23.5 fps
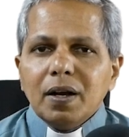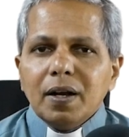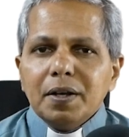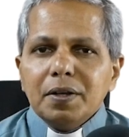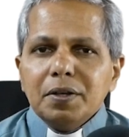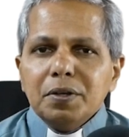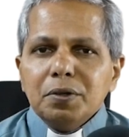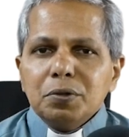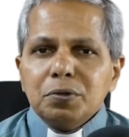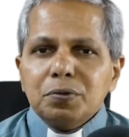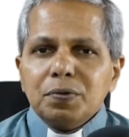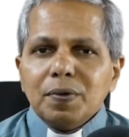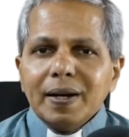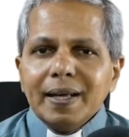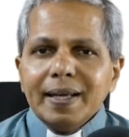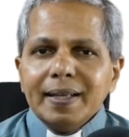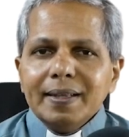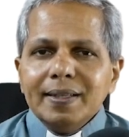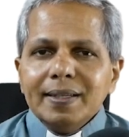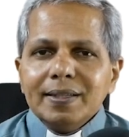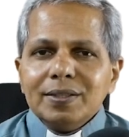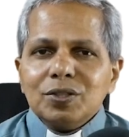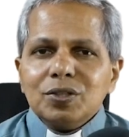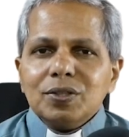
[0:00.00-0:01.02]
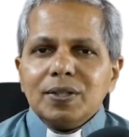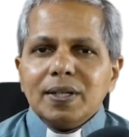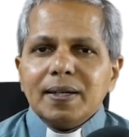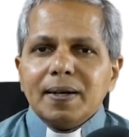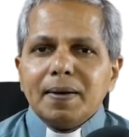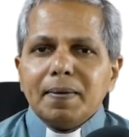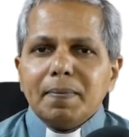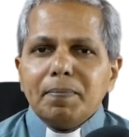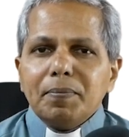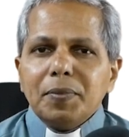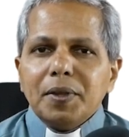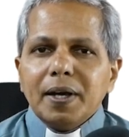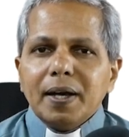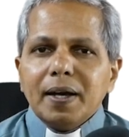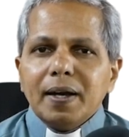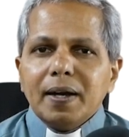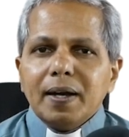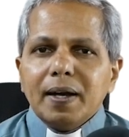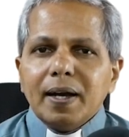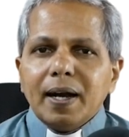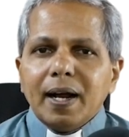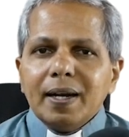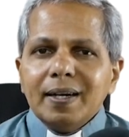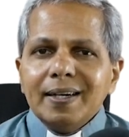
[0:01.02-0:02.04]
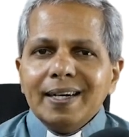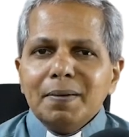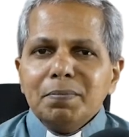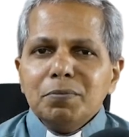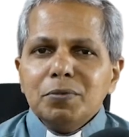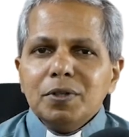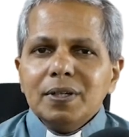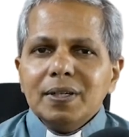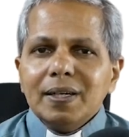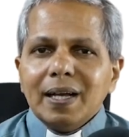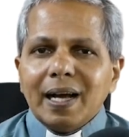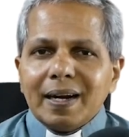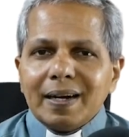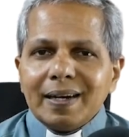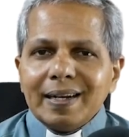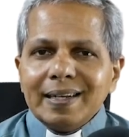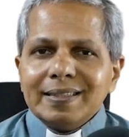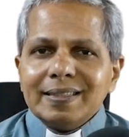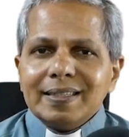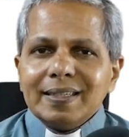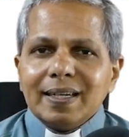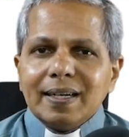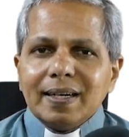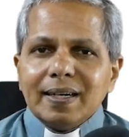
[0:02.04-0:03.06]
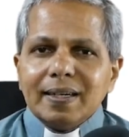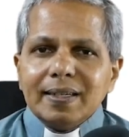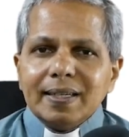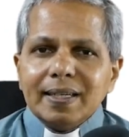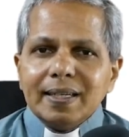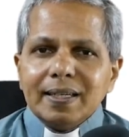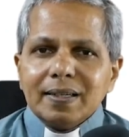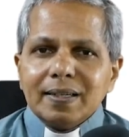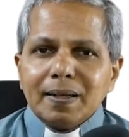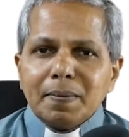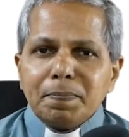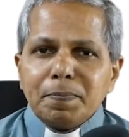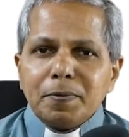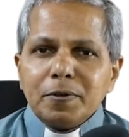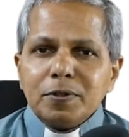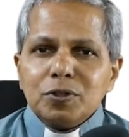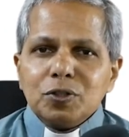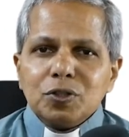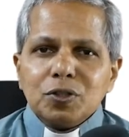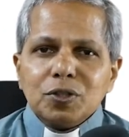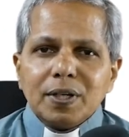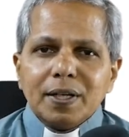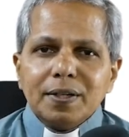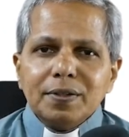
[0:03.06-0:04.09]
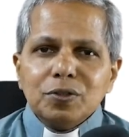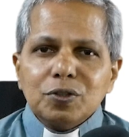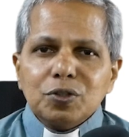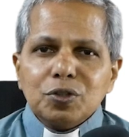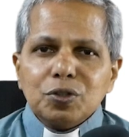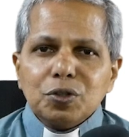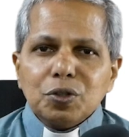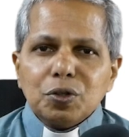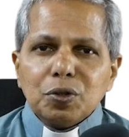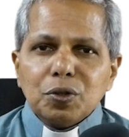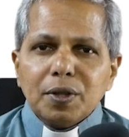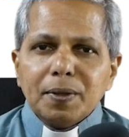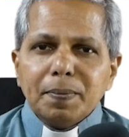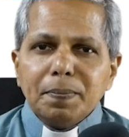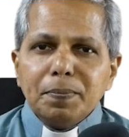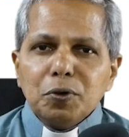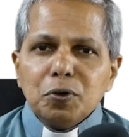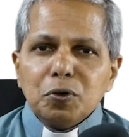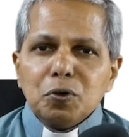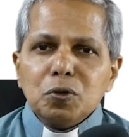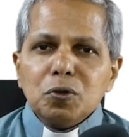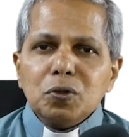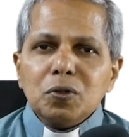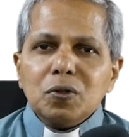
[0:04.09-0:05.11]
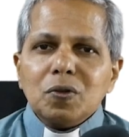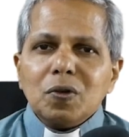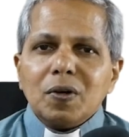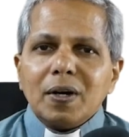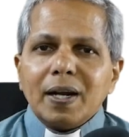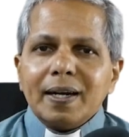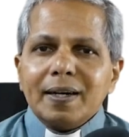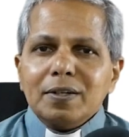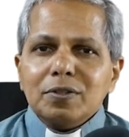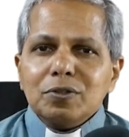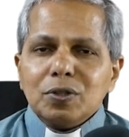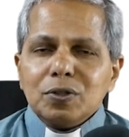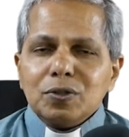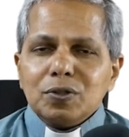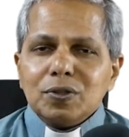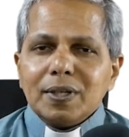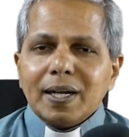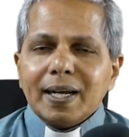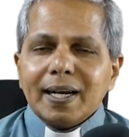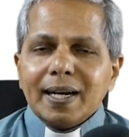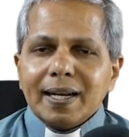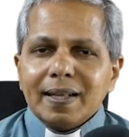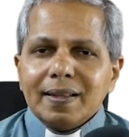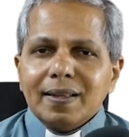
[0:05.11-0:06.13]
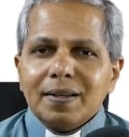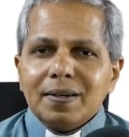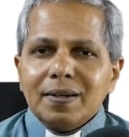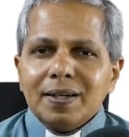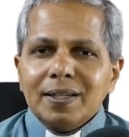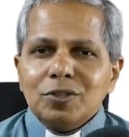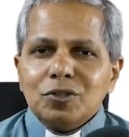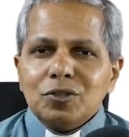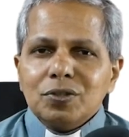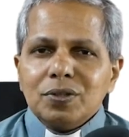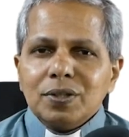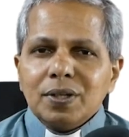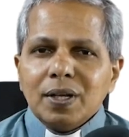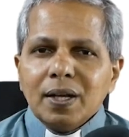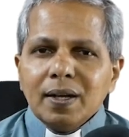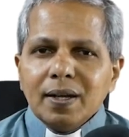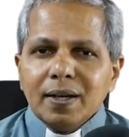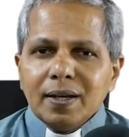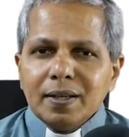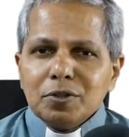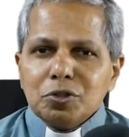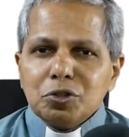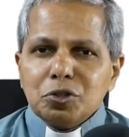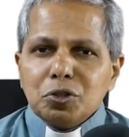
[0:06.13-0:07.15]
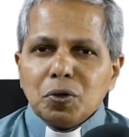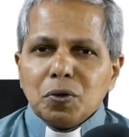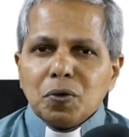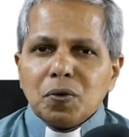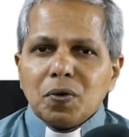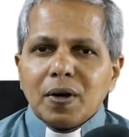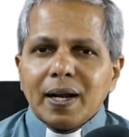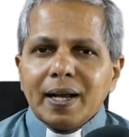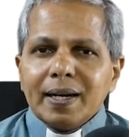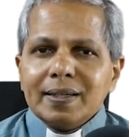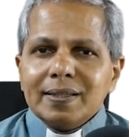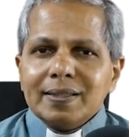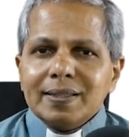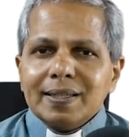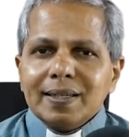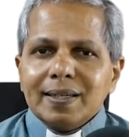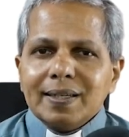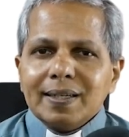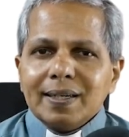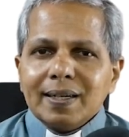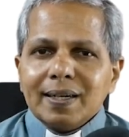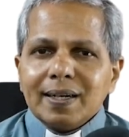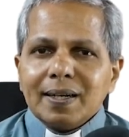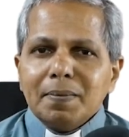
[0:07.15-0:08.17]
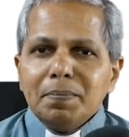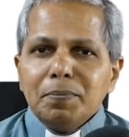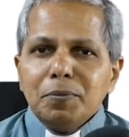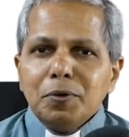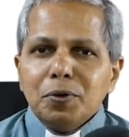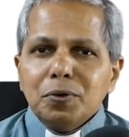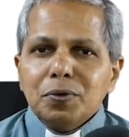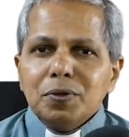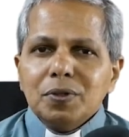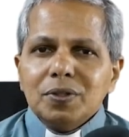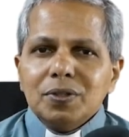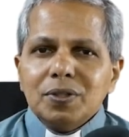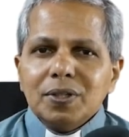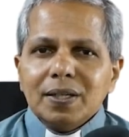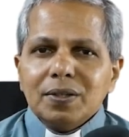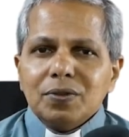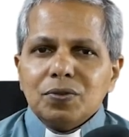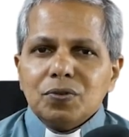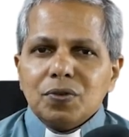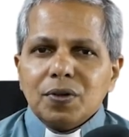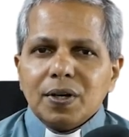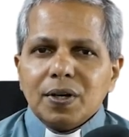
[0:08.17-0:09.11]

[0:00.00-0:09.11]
Usually, this unnamed narrator he represents the bureaucratic society, the rich aristocratic community in